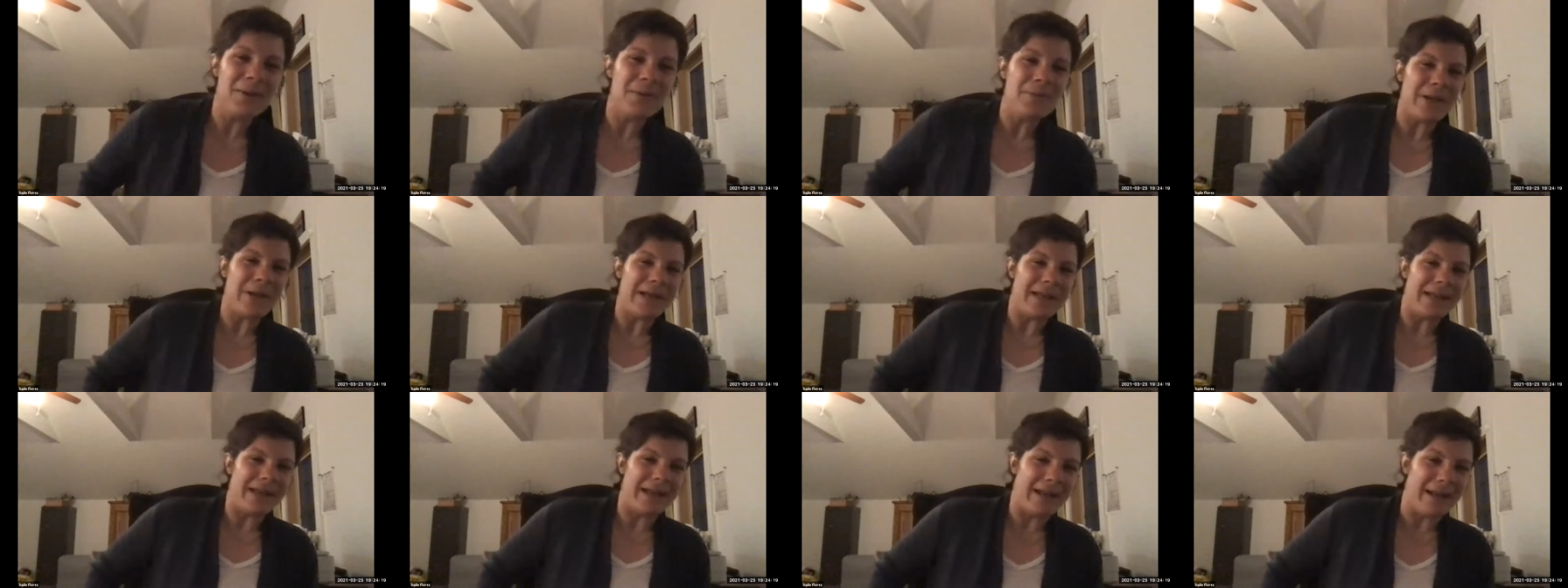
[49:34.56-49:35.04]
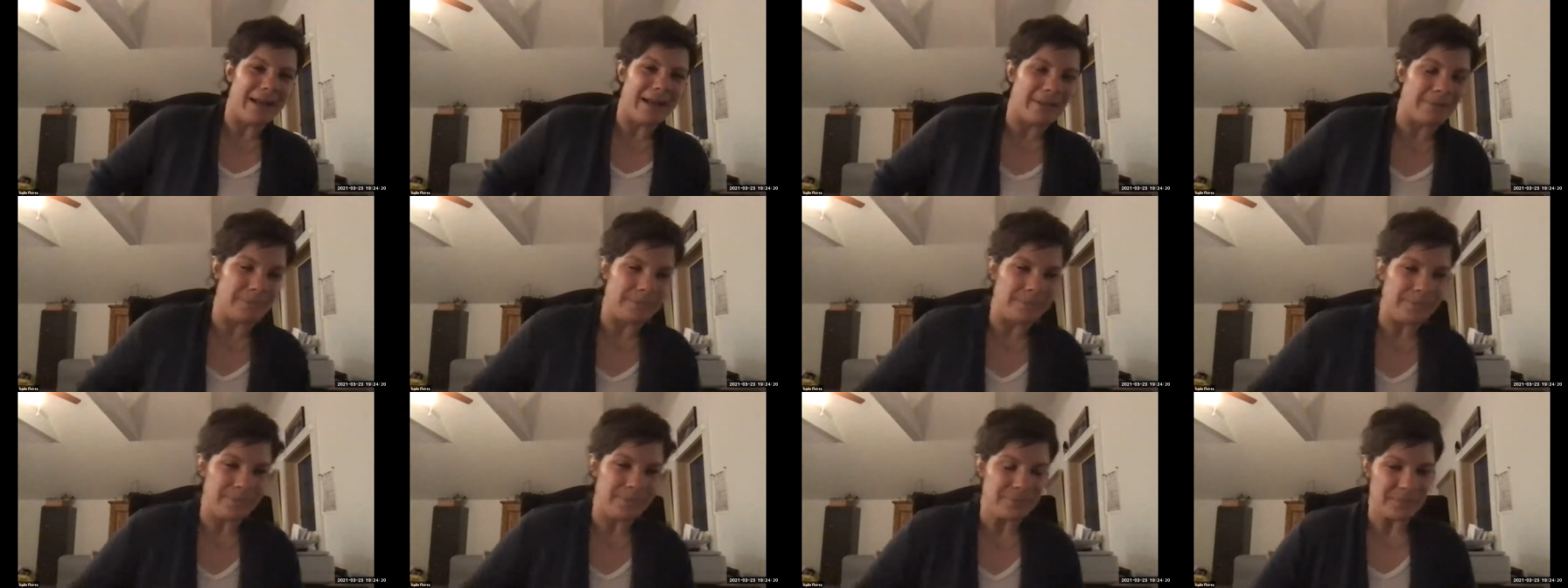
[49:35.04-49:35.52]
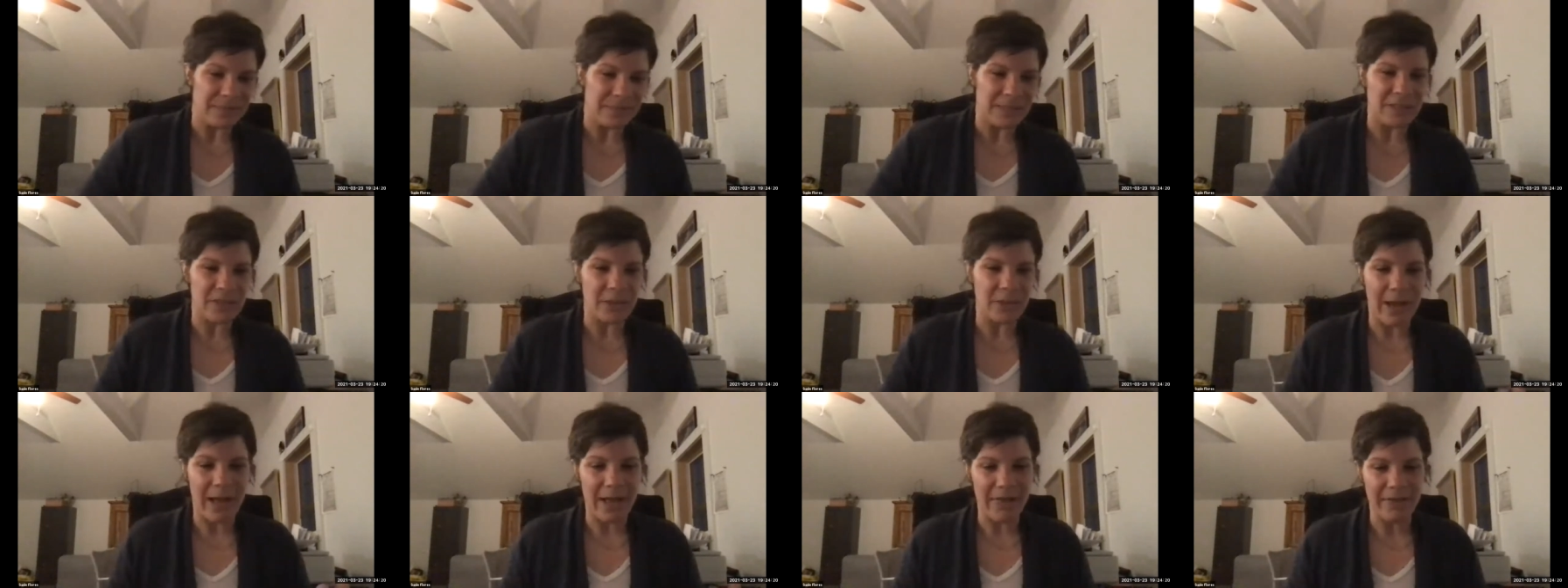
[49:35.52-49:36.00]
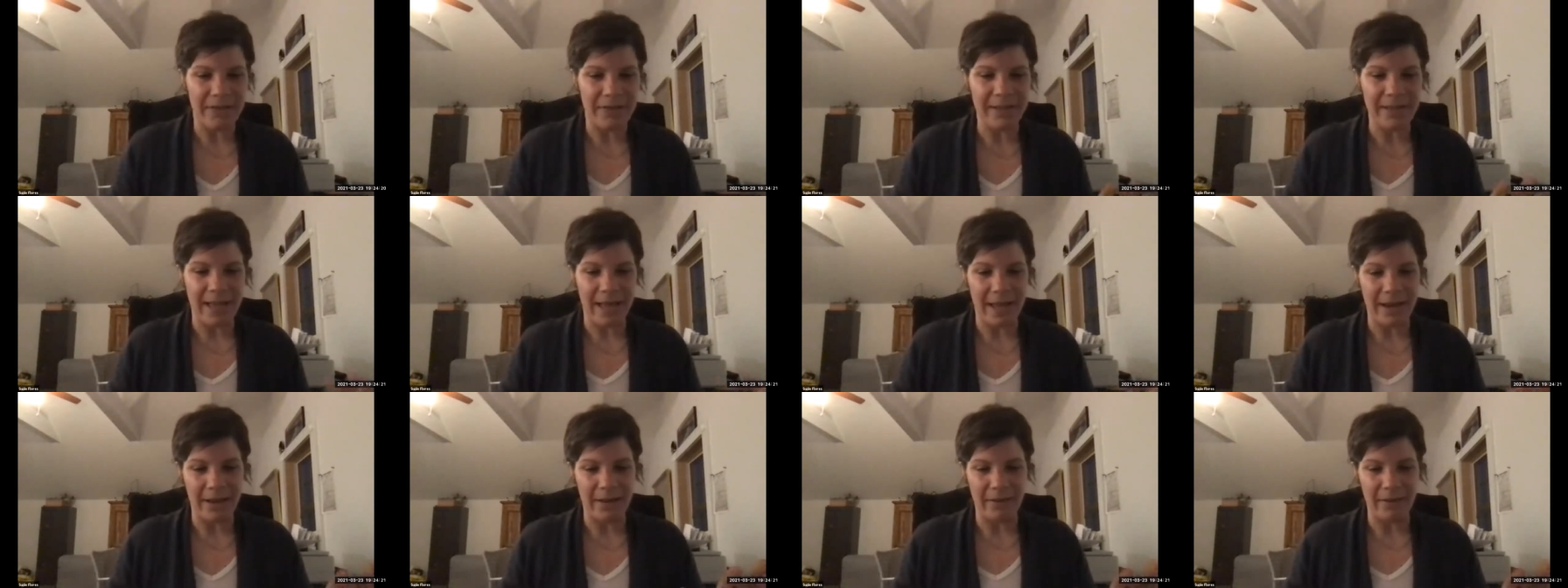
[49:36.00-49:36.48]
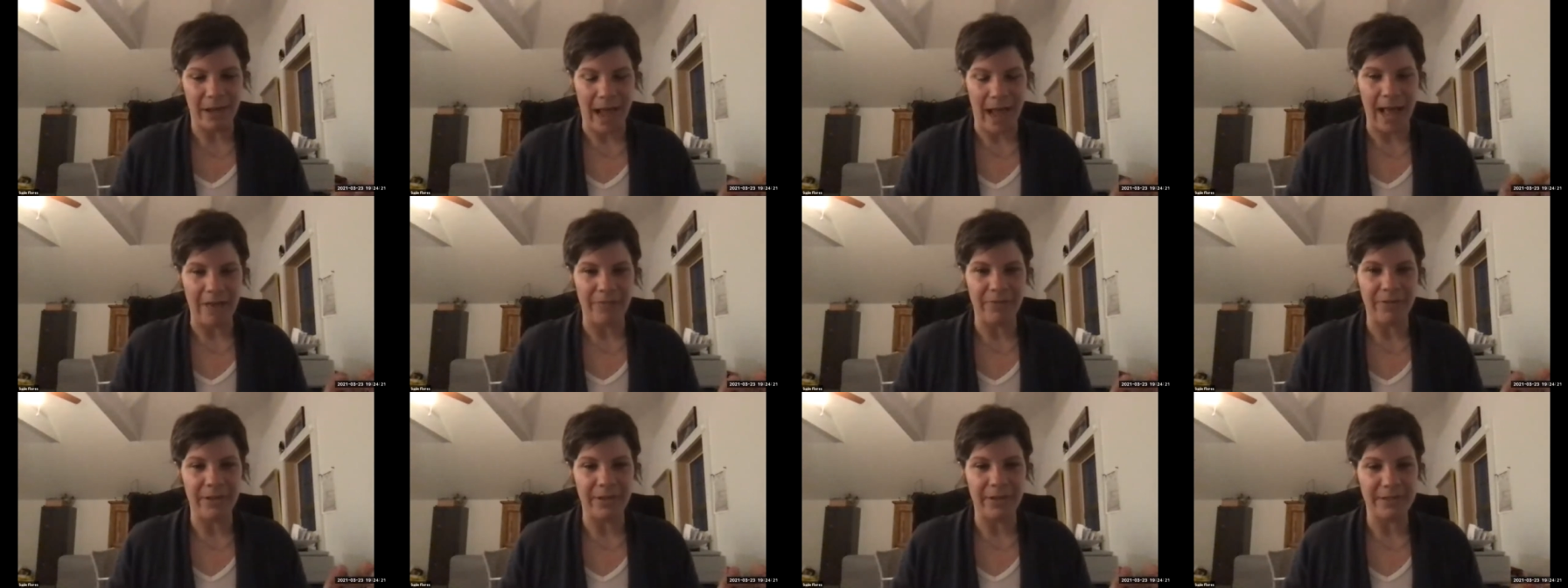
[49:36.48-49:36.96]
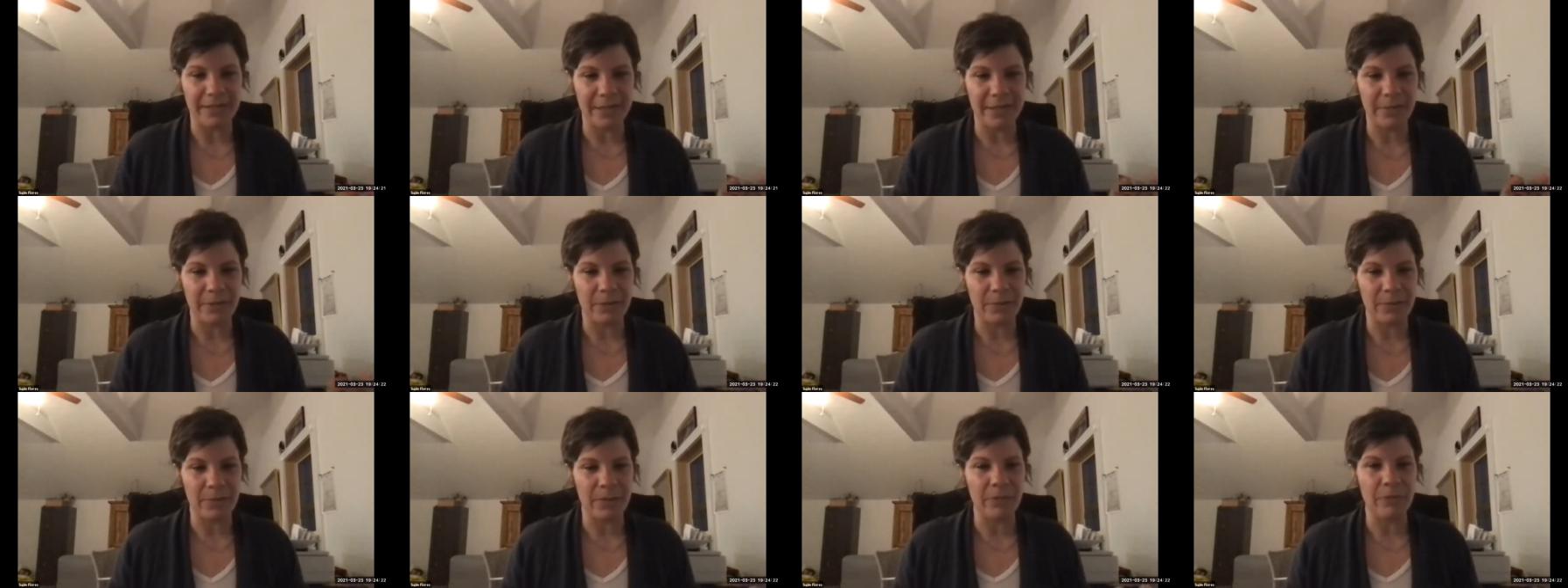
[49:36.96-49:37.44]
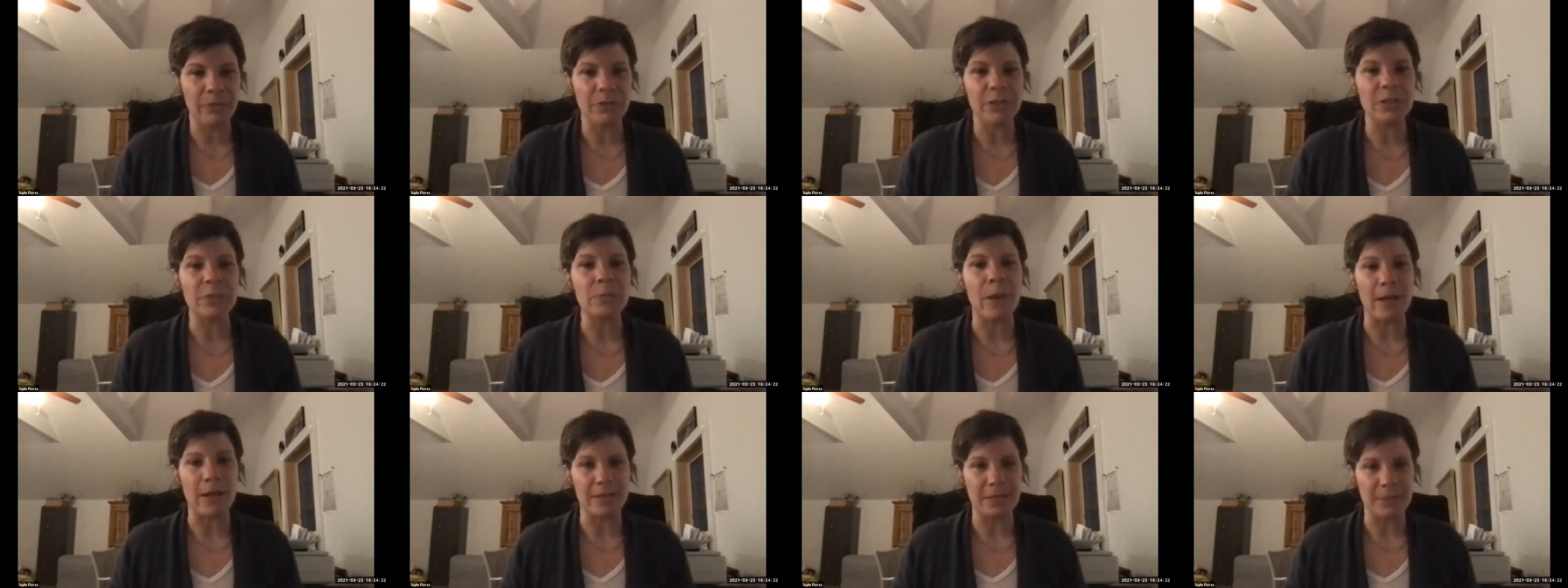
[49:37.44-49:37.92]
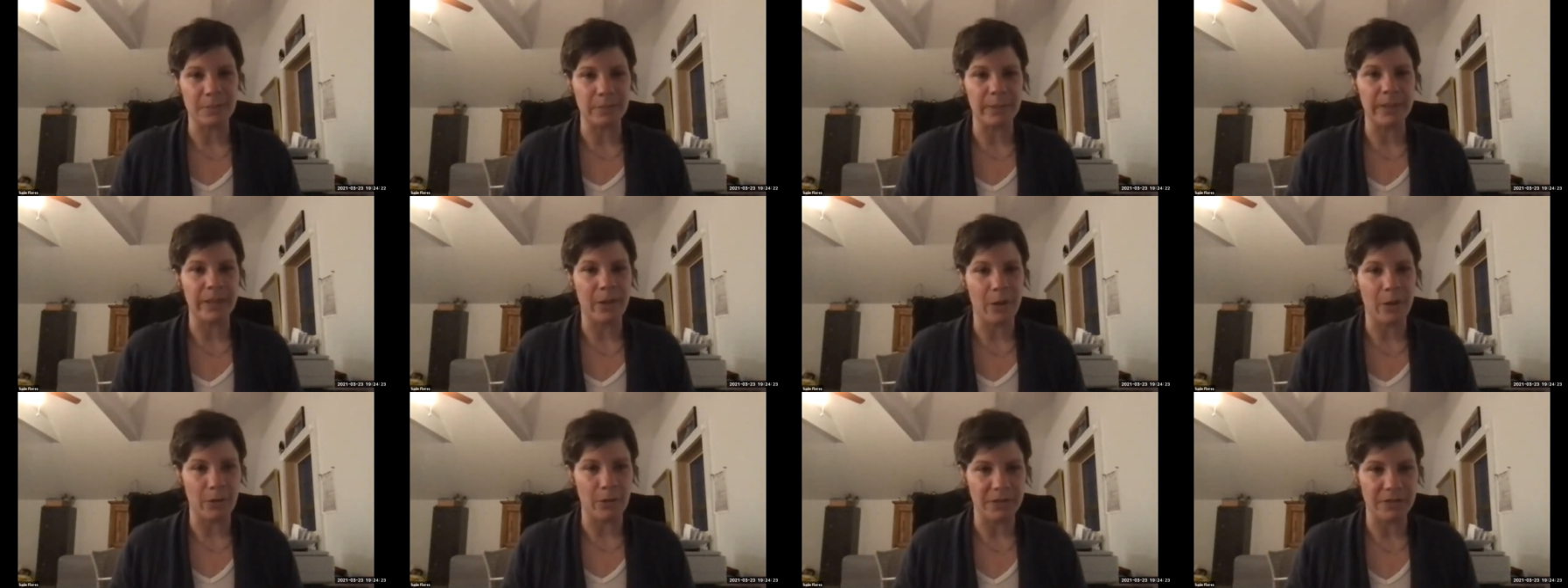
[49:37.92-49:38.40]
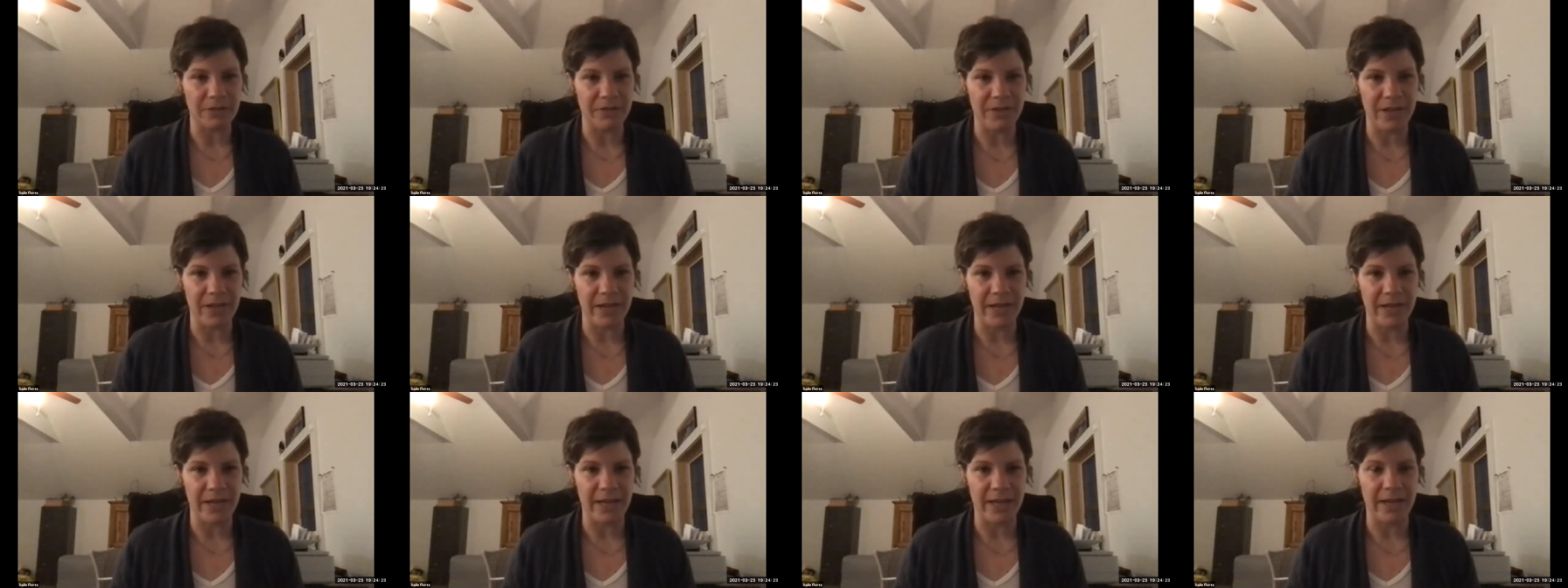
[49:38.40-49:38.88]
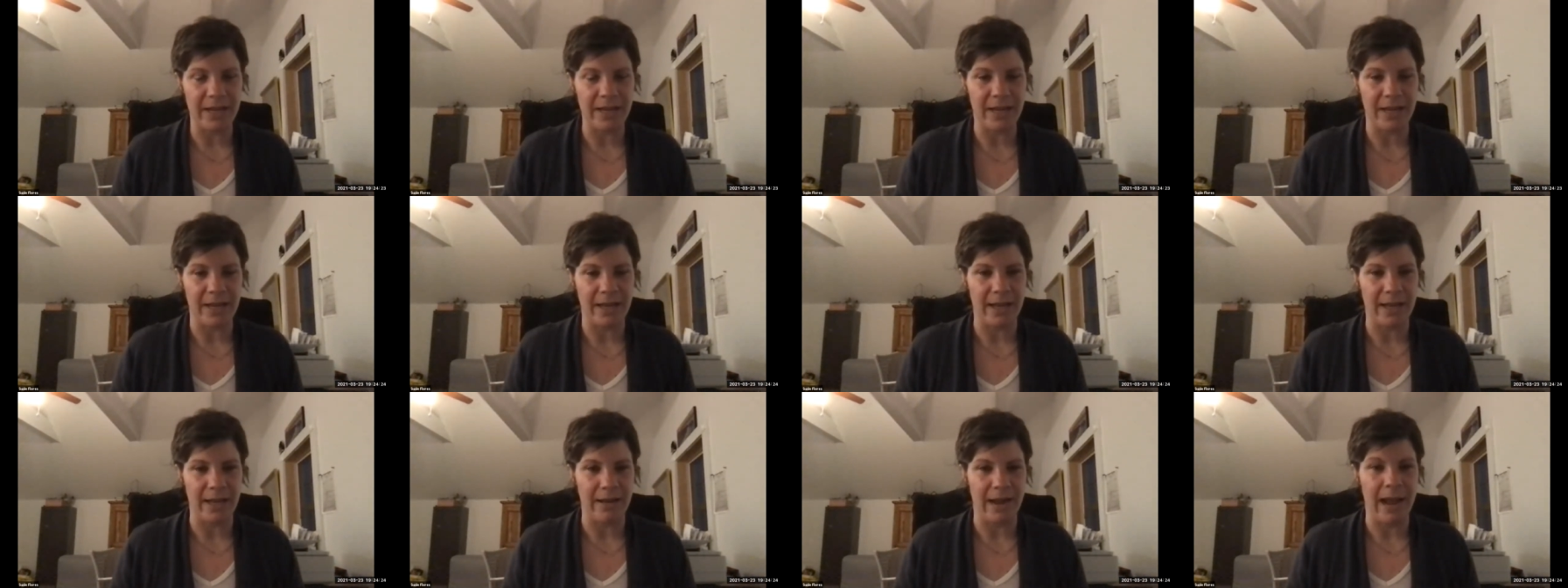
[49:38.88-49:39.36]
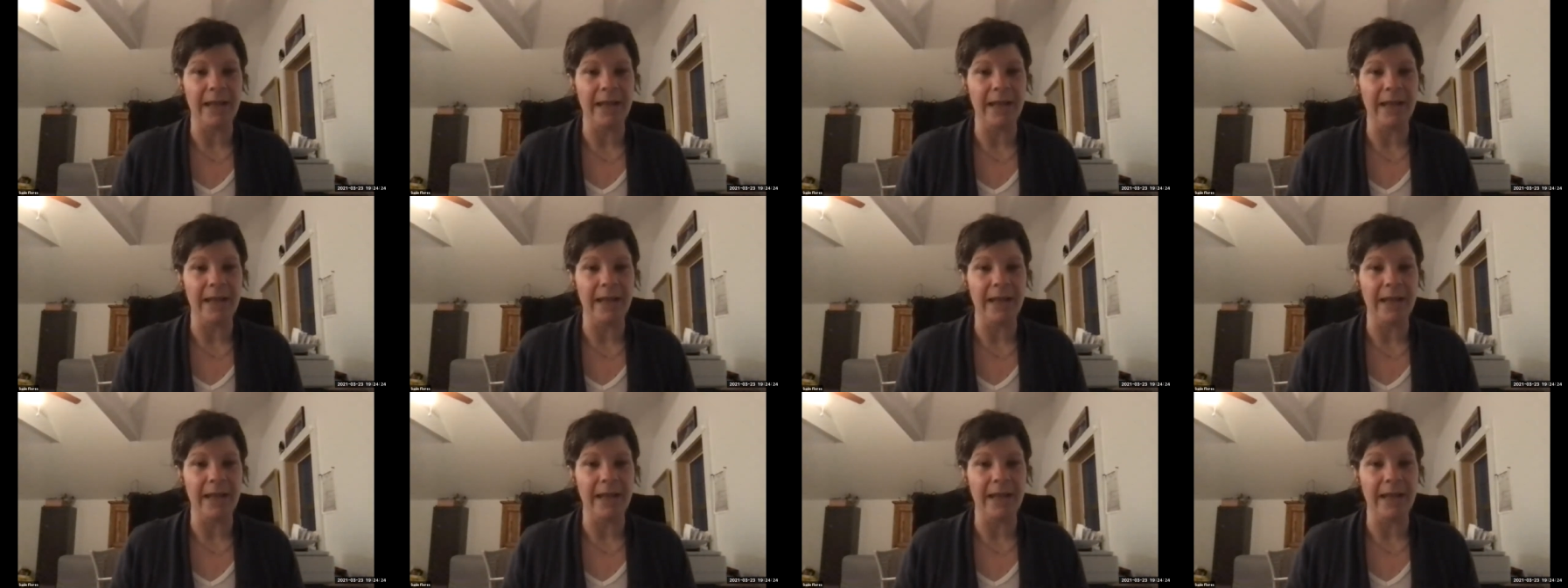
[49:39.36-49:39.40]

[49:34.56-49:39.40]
but um, so having that having seaweed be responsibly cultivated uh,